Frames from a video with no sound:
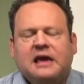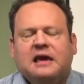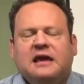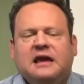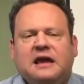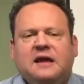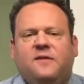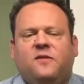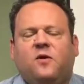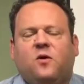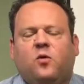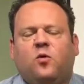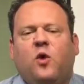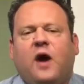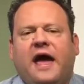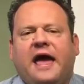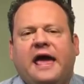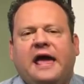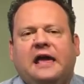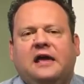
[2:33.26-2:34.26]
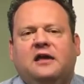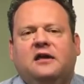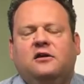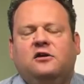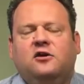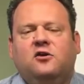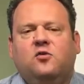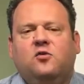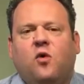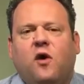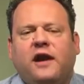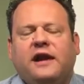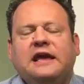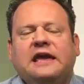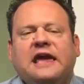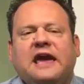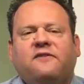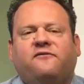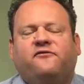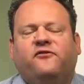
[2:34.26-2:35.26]
Either way, you want to
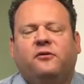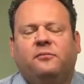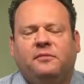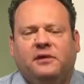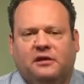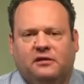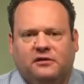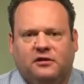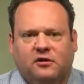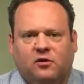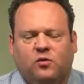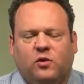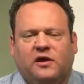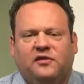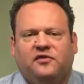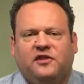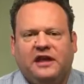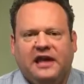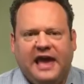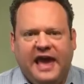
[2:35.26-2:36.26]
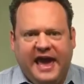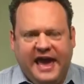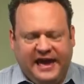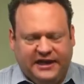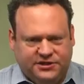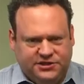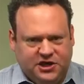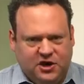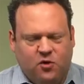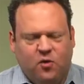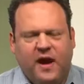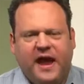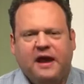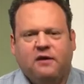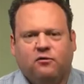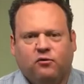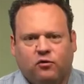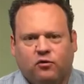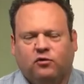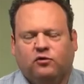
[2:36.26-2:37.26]
get familiar with the HOA
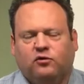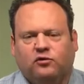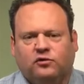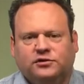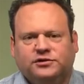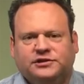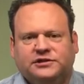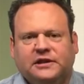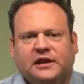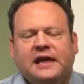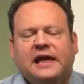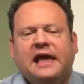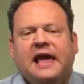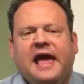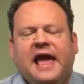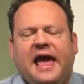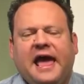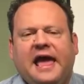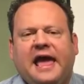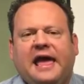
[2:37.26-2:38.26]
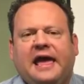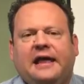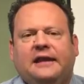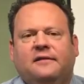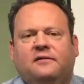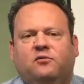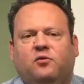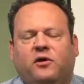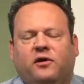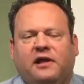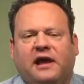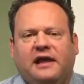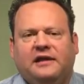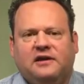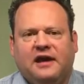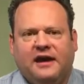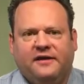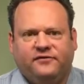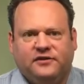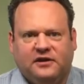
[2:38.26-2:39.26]
rules, and
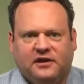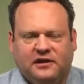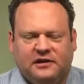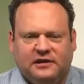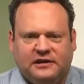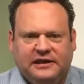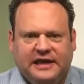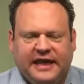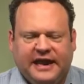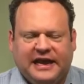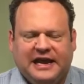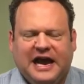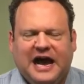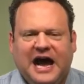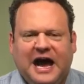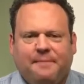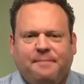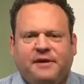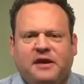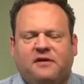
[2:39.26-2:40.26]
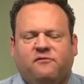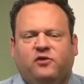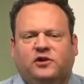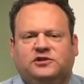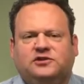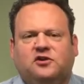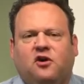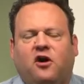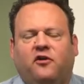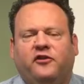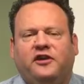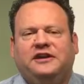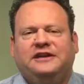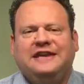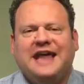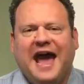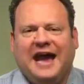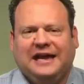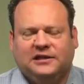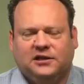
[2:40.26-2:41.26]
you have to get a copy of what's called the
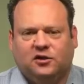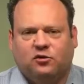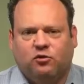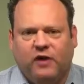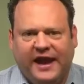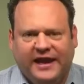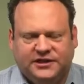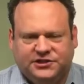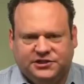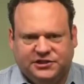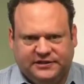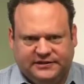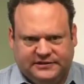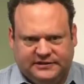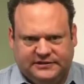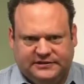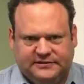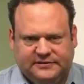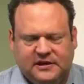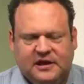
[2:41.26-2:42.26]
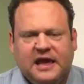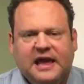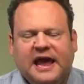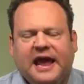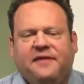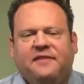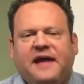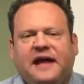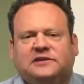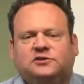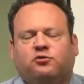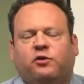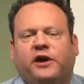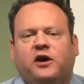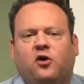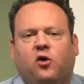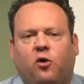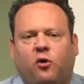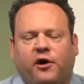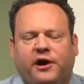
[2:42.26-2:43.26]
declarations. And that's
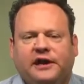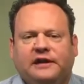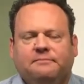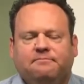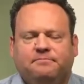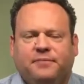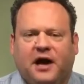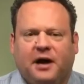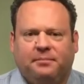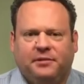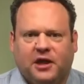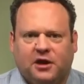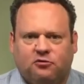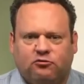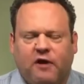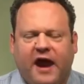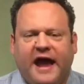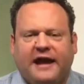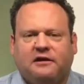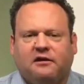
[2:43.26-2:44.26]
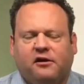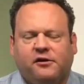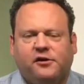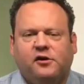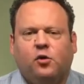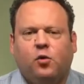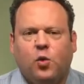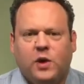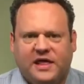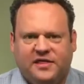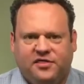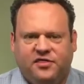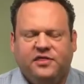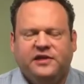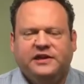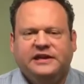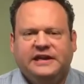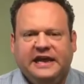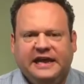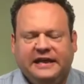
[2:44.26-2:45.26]
recorded in public record with
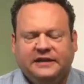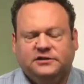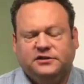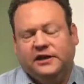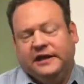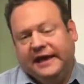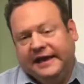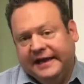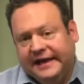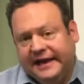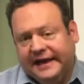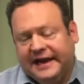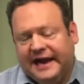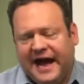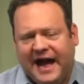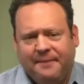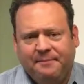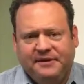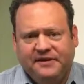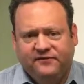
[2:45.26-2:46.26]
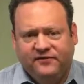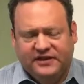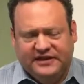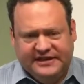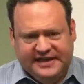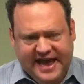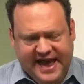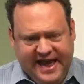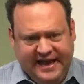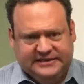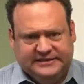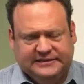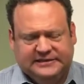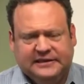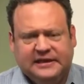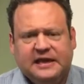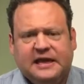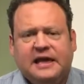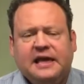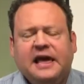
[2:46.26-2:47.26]
the deeds. You got to get a copy of the decks
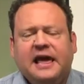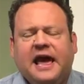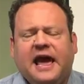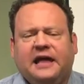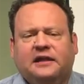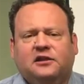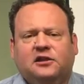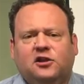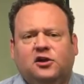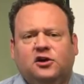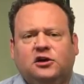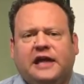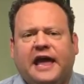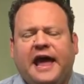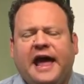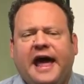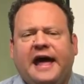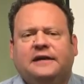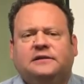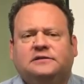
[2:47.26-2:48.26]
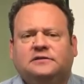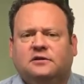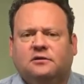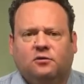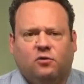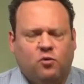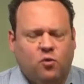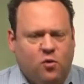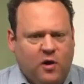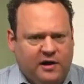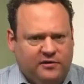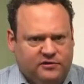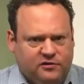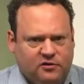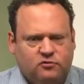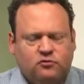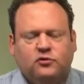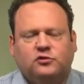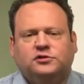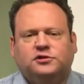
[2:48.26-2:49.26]
and look at what the
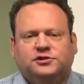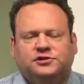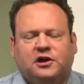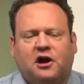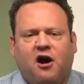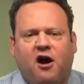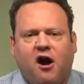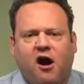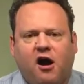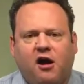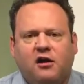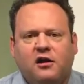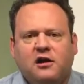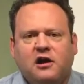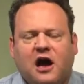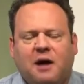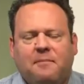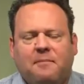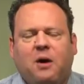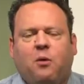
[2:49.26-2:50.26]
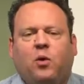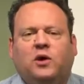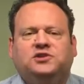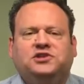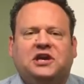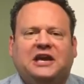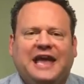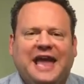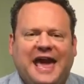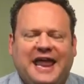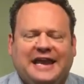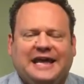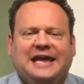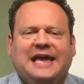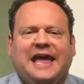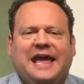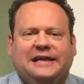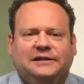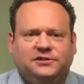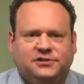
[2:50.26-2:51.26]
rules are about what you can and
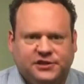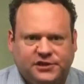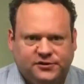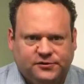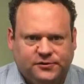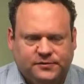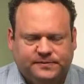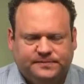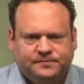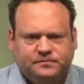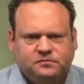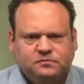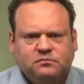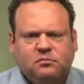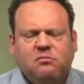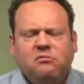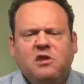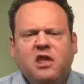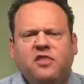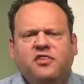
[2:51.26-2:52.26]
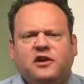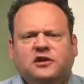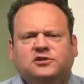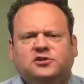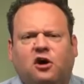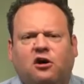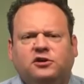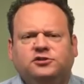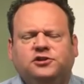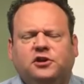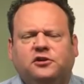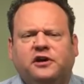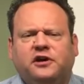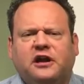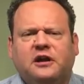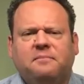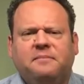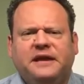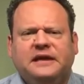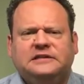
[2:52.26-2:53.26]
can't do. There's also going
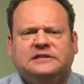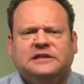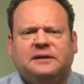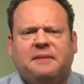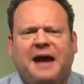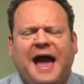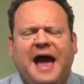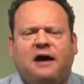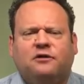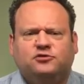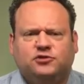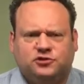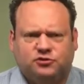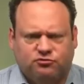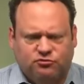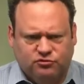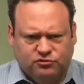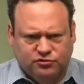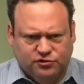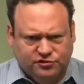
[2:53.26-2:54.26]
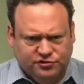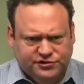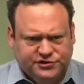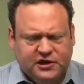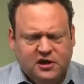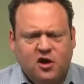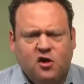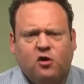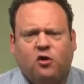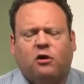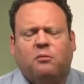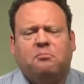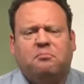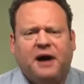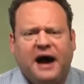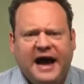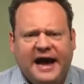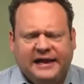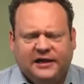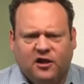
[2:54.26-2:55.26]
to be some house rules or
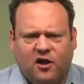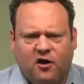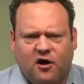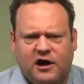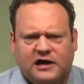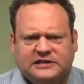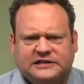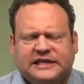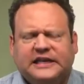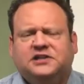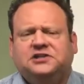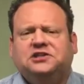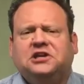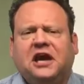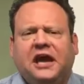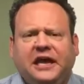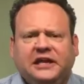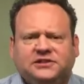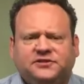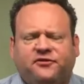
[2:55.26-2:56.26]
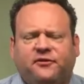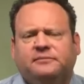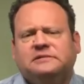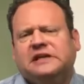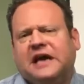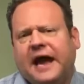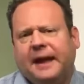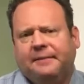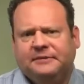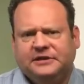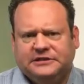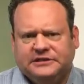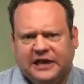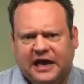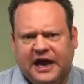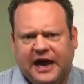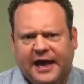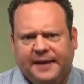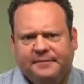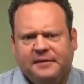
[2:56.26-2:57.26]
bylaws that change from time to
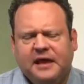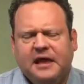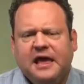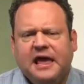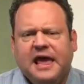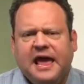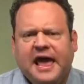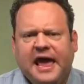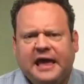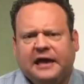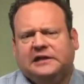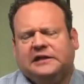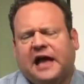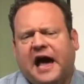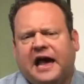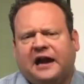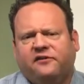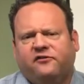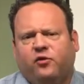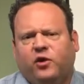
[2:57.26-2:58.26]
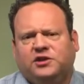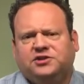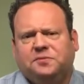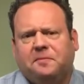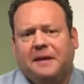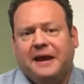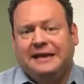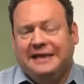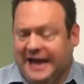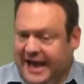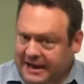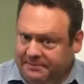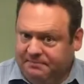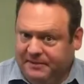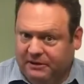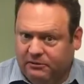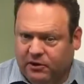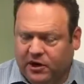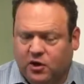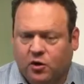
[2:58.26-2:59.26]
time, and a lot of which may not
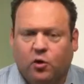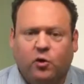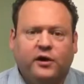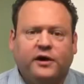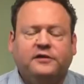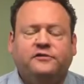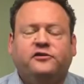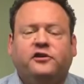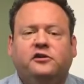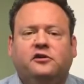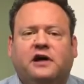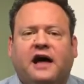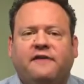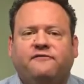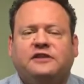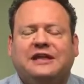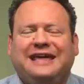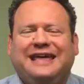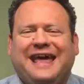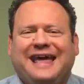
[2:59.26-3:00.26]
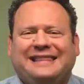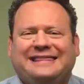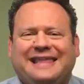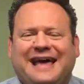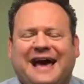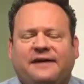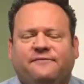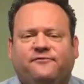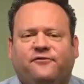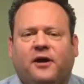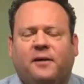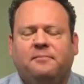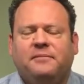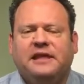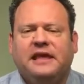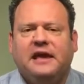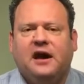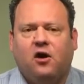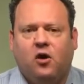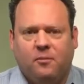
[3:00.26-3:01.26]
be recorded, so you'll have to get that from
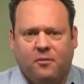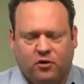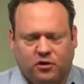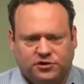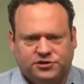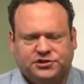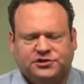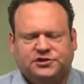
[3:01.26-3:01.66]
the Homeowners